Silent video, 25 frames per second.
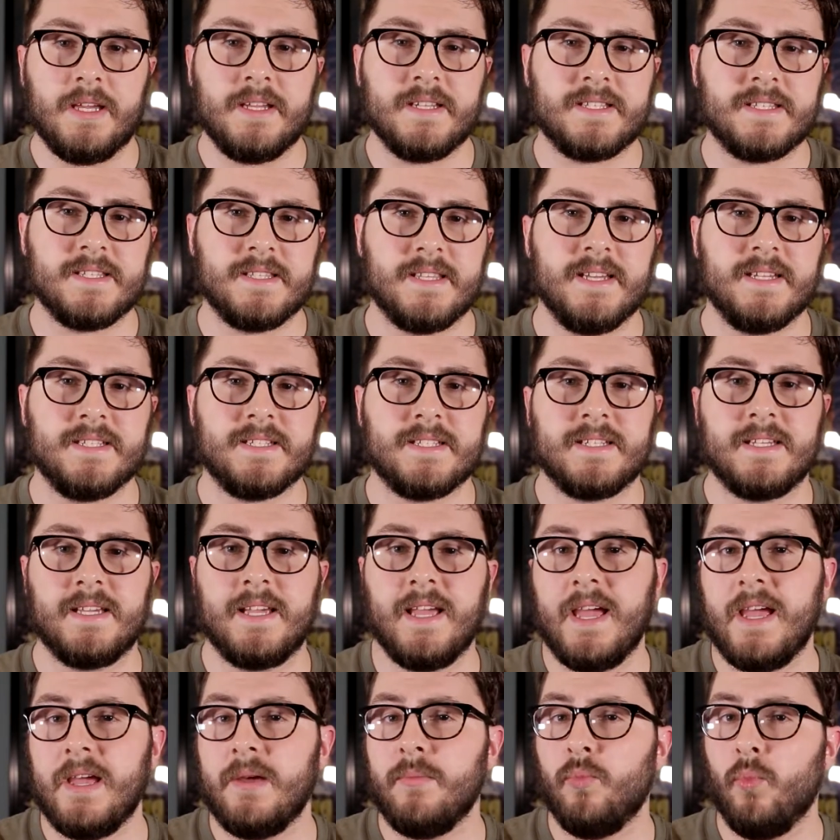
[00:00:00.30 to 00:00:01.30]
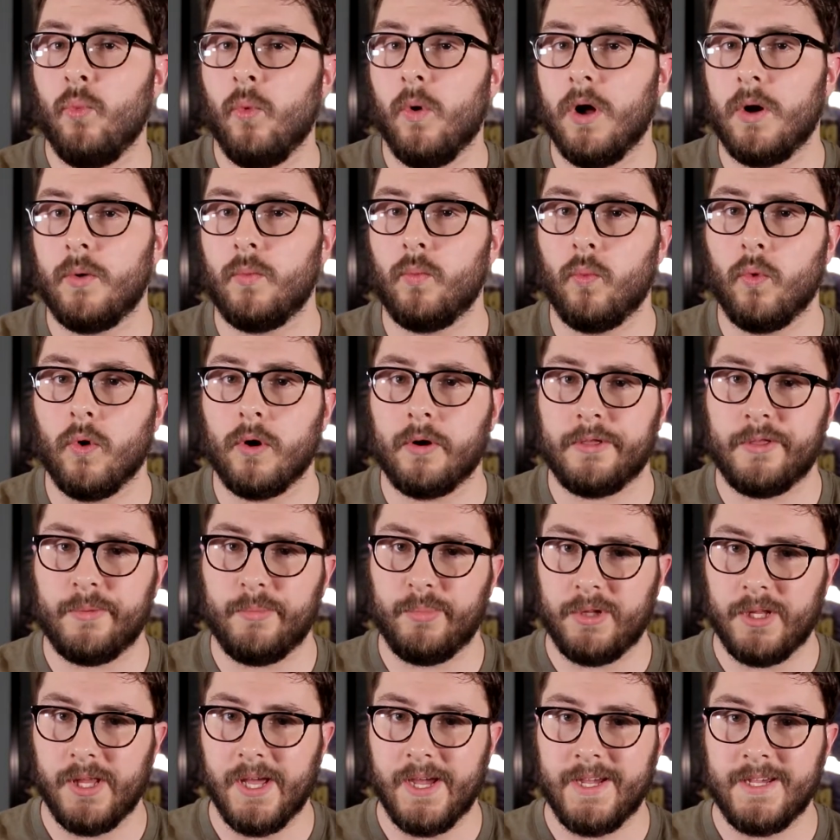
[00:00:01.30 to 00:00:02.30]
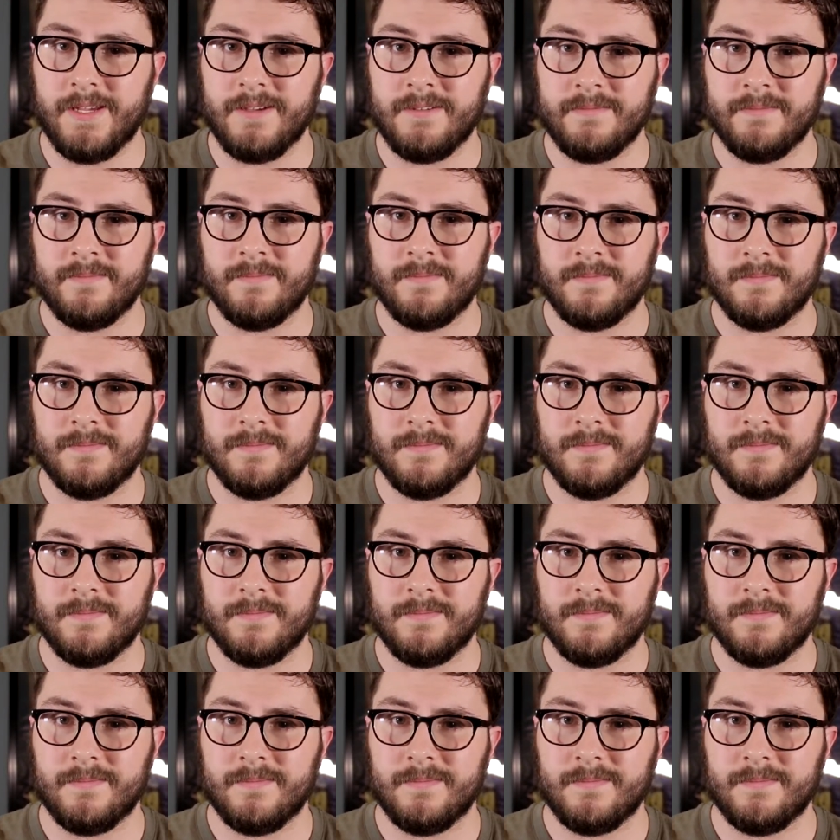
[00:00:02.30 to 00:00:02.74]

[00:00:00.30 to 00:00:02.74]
Is this game one worth playing?